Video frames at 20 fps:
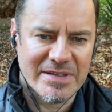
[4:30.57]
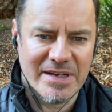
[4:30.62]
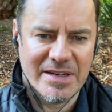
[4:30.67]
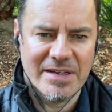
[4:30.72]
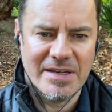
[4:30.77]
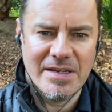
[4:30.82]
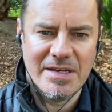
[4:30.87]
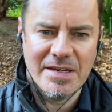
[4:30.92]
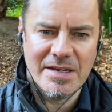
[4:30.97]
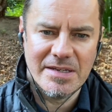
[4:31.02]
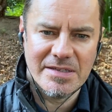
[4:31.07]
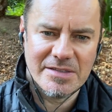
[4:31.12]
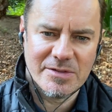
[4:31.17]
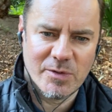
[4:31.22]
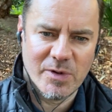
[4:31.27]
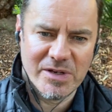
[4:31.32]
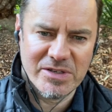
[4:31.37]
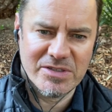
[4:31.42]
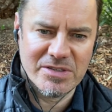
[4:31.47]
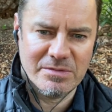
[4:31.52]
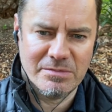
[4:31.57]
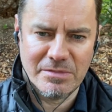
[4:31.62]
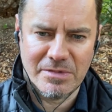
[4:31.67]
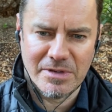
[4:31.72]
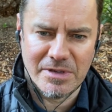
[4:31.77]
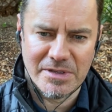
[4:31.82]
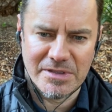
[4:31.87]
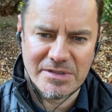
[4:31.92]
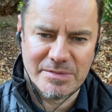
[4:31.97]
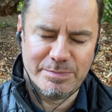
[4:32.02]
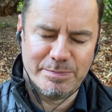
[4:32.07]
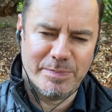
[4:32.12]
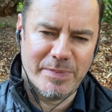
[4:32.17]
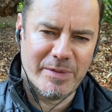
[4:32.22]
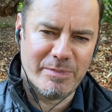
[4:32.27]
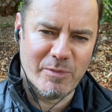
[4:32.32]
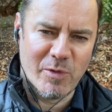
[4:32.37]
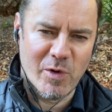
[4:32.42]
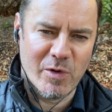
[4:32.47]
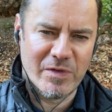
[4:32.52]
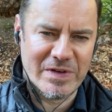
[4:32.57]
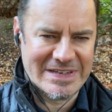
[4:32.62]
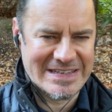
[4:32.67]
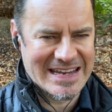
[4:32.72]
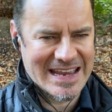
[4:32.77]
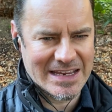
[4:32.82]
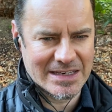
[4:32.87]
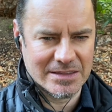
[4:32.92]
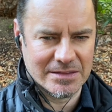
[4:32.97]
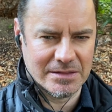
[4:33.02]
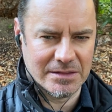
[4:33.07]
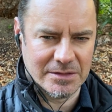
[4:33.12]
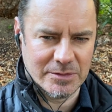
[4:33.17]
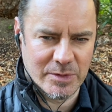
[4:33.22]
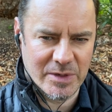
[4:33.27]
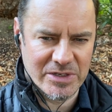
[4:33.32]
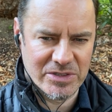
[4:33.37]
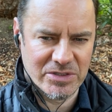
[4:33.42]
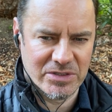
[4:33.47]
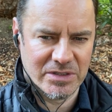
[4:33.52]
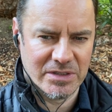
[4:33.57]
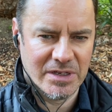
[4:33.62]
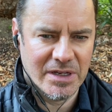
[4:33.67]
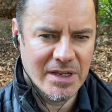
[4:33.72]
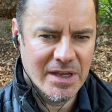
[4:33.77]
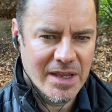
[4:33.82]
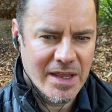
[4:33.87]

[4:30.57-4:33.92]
and his question was a bit more of a technical question,